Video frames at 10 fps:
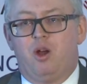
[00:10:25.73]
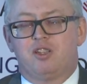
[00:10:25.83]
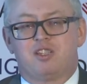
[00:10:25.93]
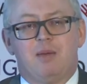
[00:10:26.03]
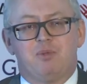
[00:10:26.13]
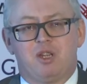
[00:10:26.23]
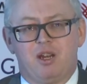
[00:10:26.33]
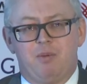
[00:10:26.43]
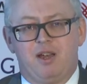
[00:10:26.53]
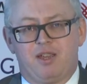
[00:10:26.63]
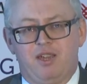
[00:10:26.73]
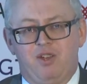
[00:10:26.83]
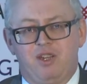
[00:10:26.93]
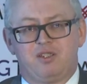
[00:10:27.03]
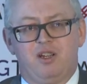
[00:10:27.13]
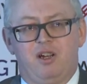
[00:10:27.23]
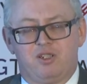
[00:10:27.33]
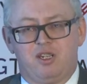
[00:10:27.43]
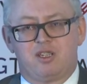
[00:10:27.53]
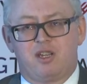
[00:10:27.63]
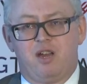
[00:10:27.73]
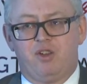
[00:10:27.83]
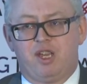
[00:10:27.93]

are skeptical about giving start to discover